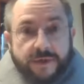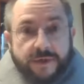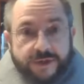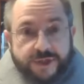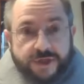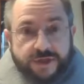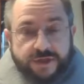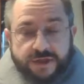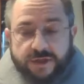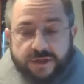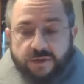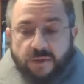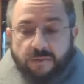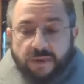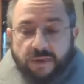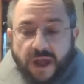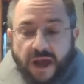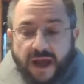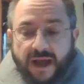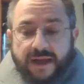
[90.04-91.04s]
But Jesus
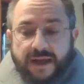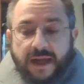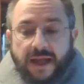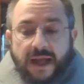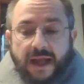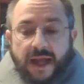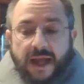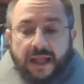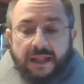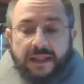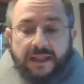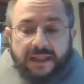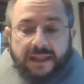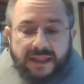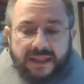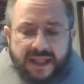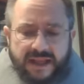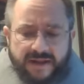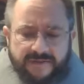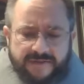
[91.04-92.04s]
replied,
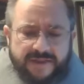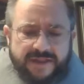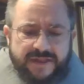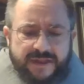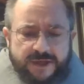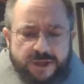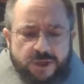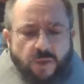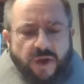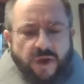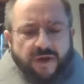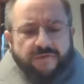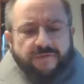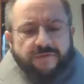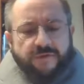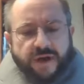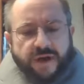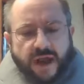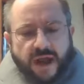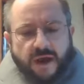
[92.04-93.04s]
leave it this way
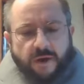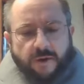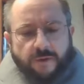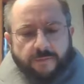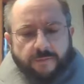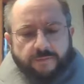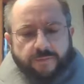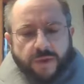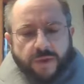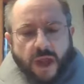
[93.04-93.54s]
for now.